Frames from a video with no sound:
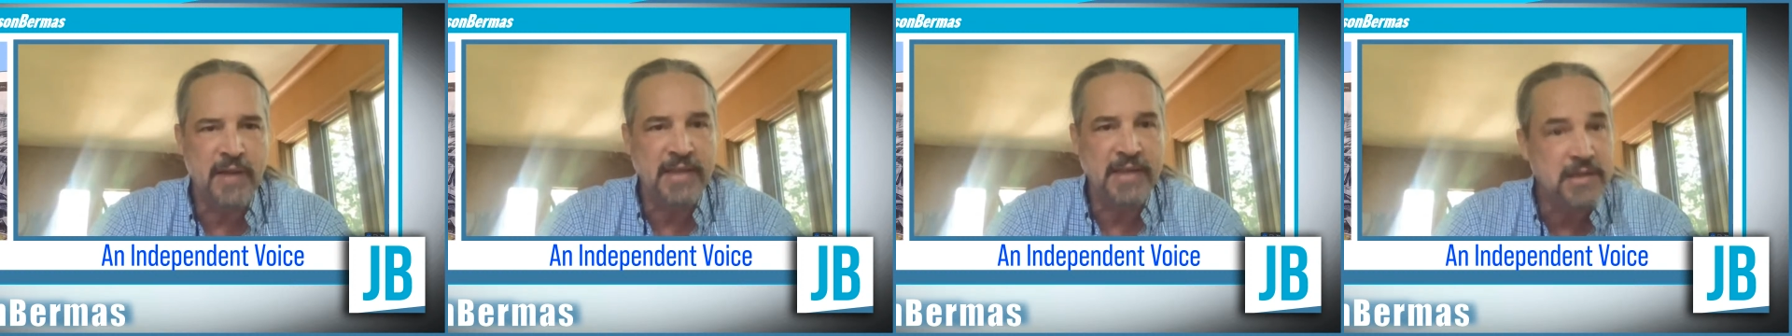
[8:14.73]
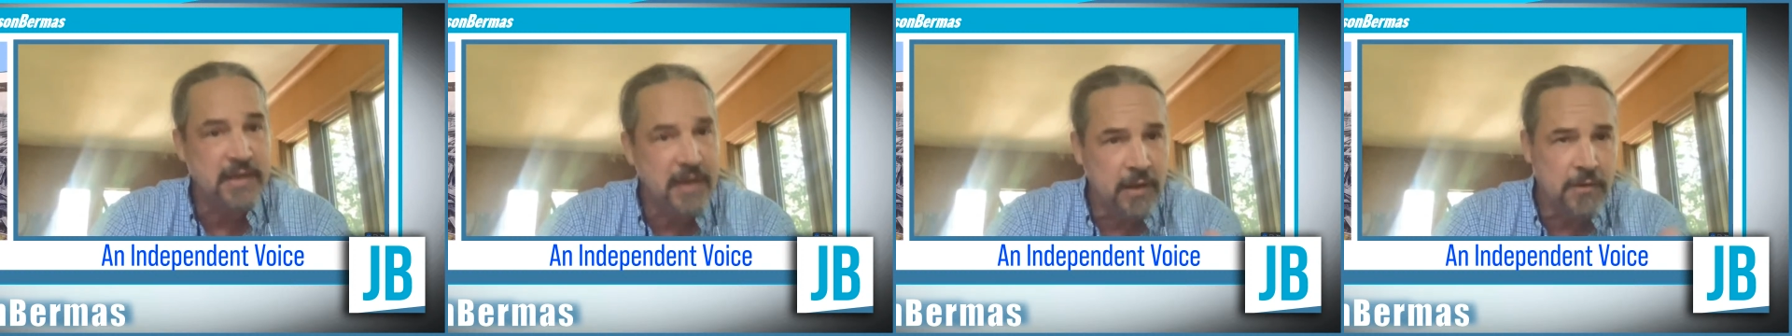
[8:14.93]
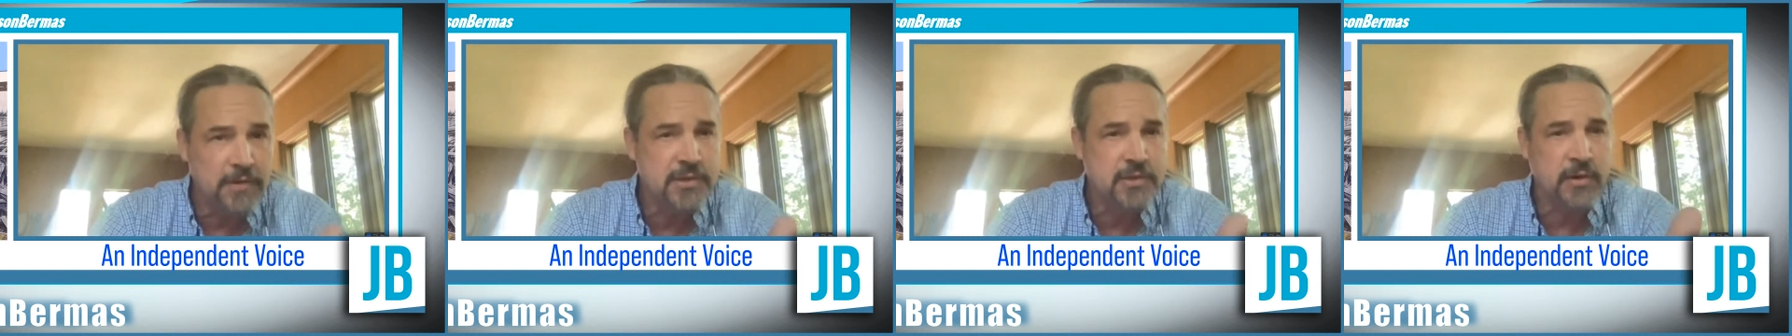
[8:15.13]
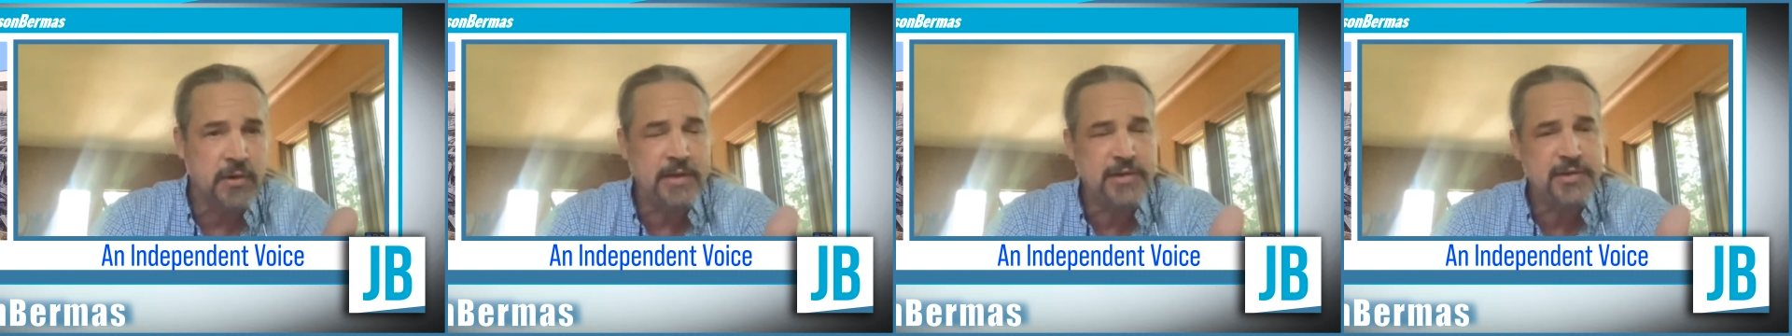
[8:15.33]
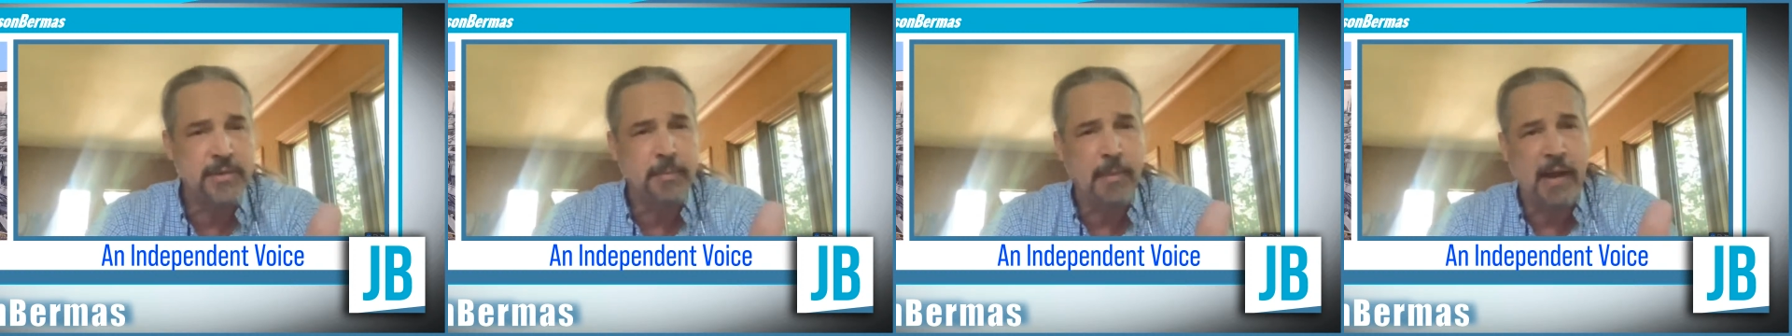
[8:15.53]
That's an
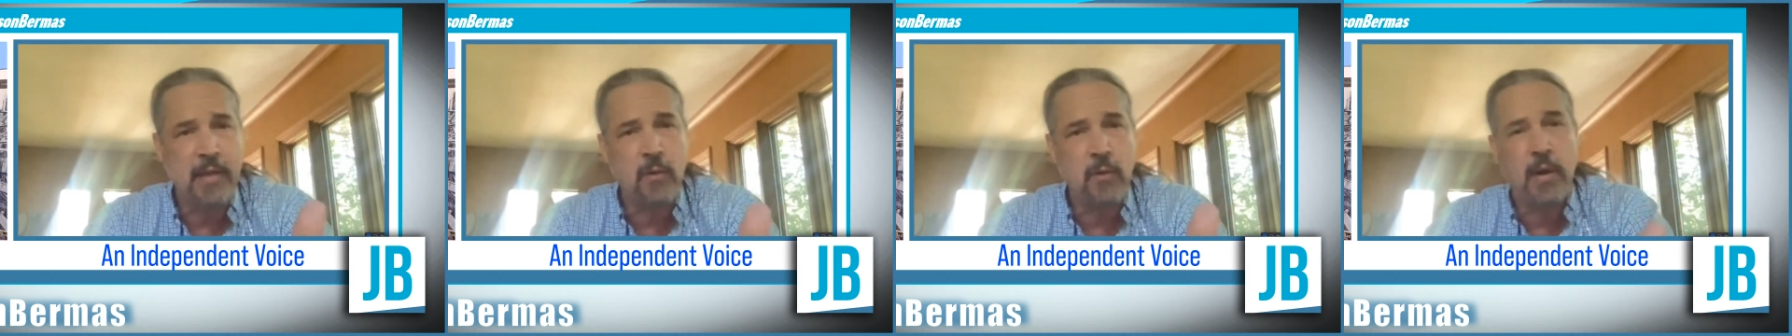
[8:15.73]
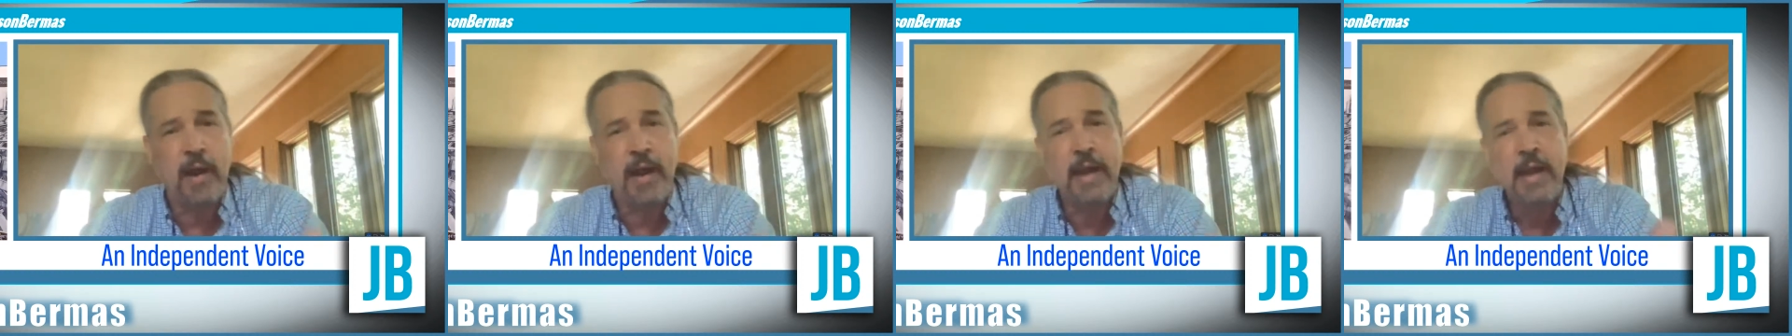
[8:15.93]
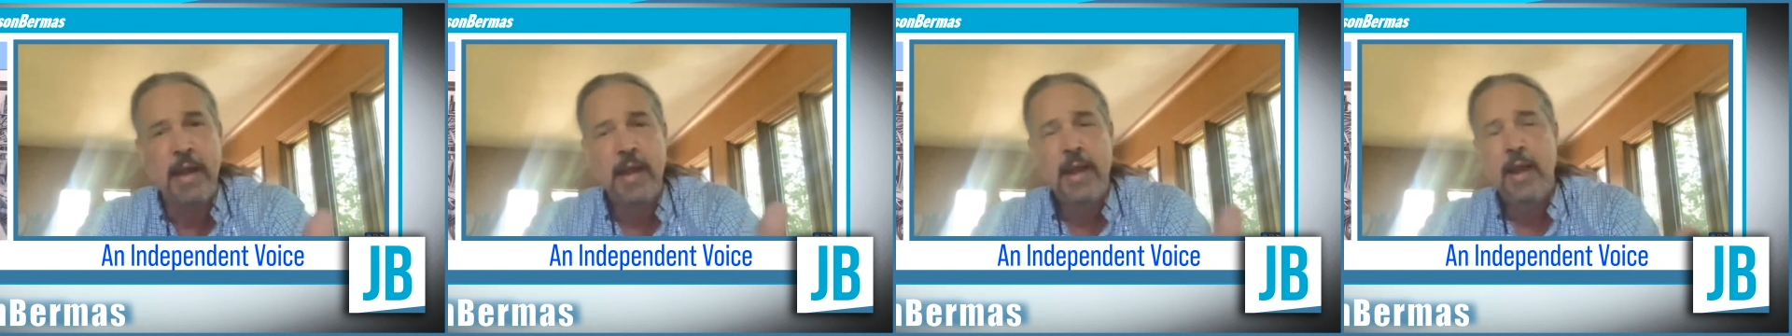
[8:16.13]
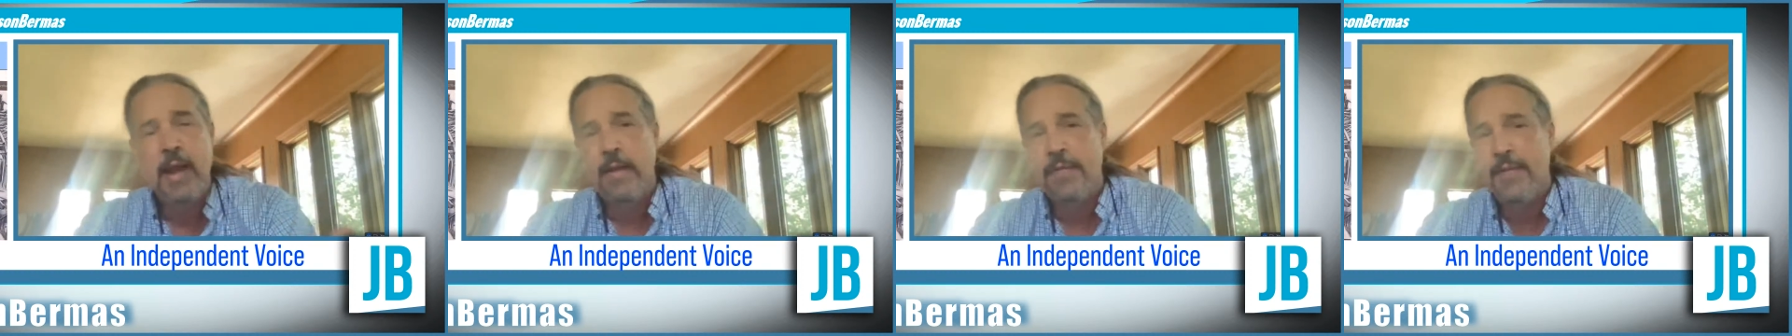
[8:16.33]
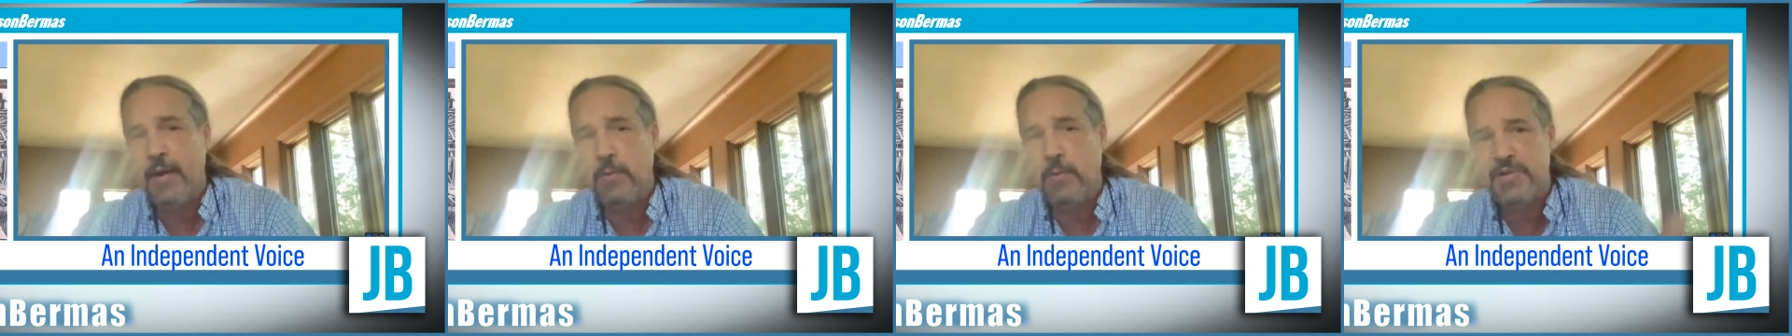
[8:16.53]
illustration, by the way,
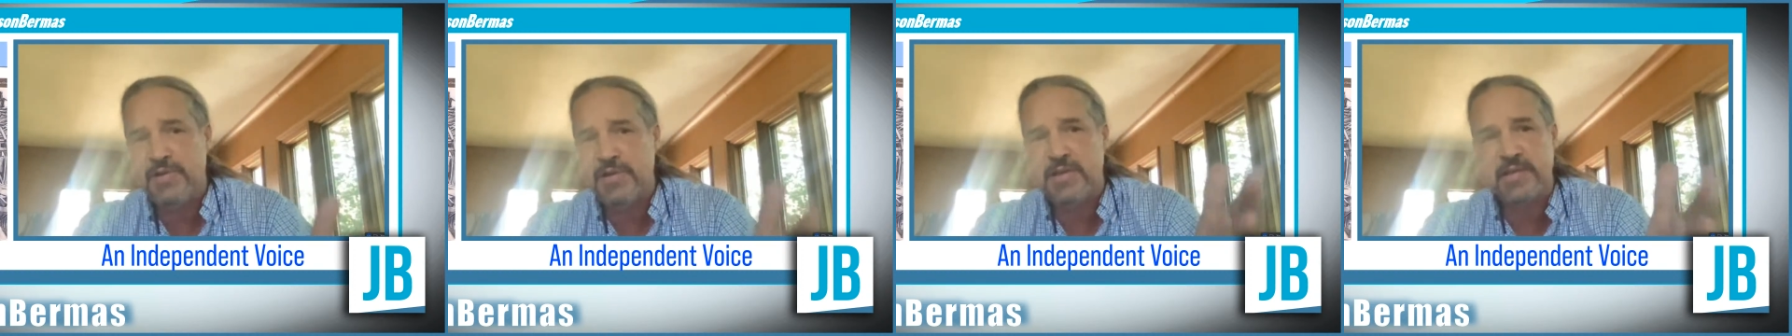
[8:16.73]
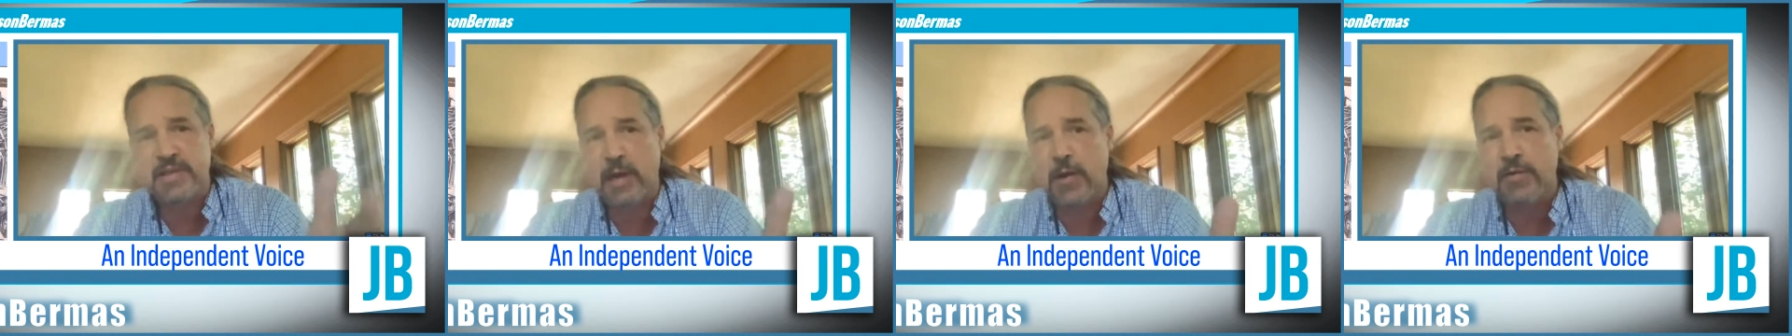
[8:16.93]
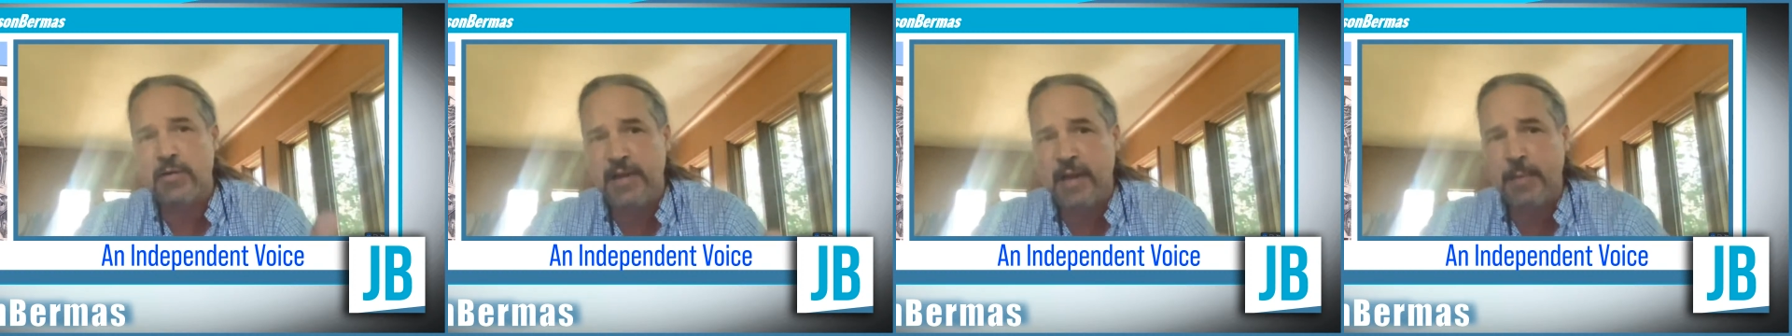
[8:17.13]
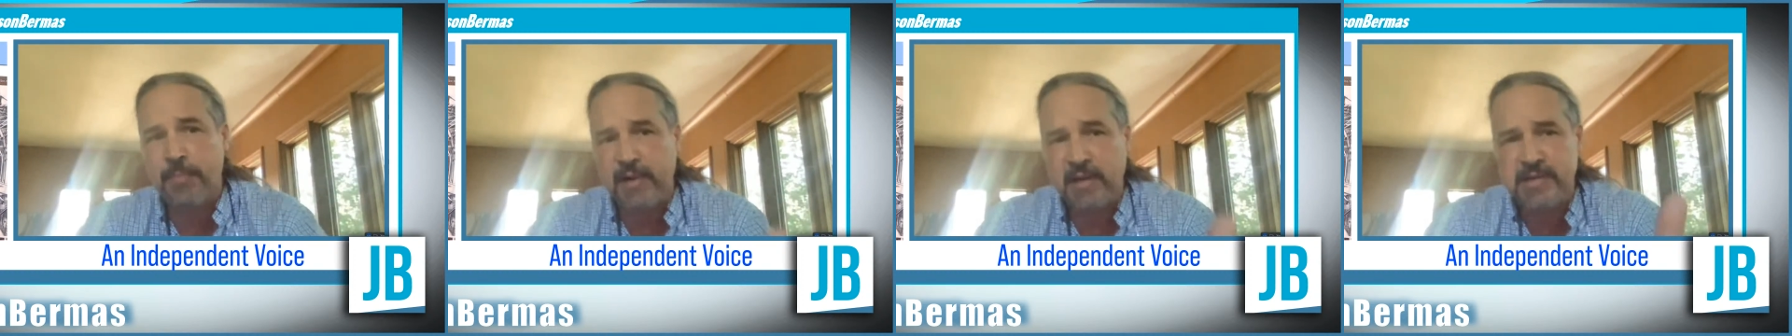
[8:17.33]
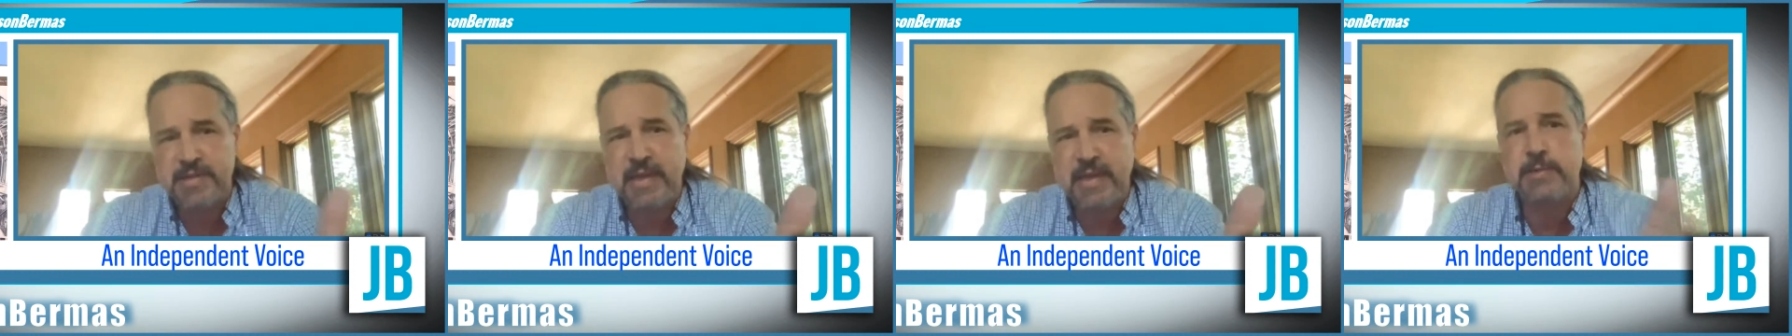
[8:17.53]
that was just serendipitous.